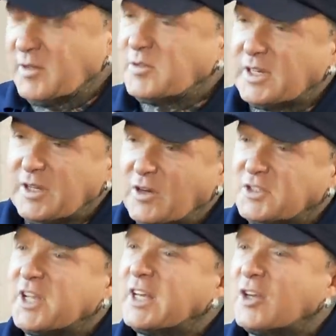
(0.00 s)
there's only
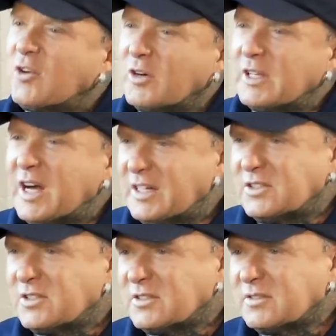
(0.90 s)
like 10 Cockney
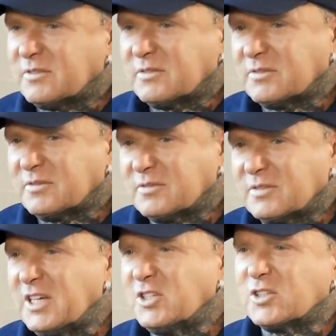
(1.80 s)
A's.
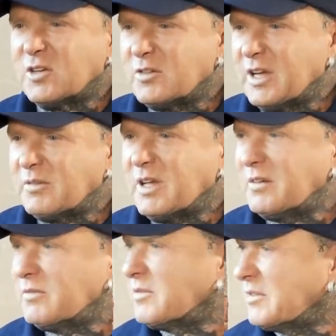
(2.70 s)
He's turned up
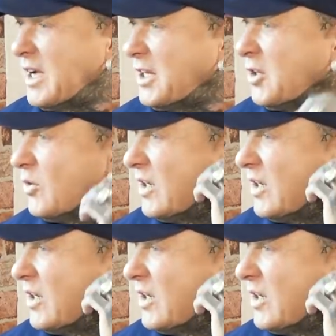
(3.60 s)
that Kenny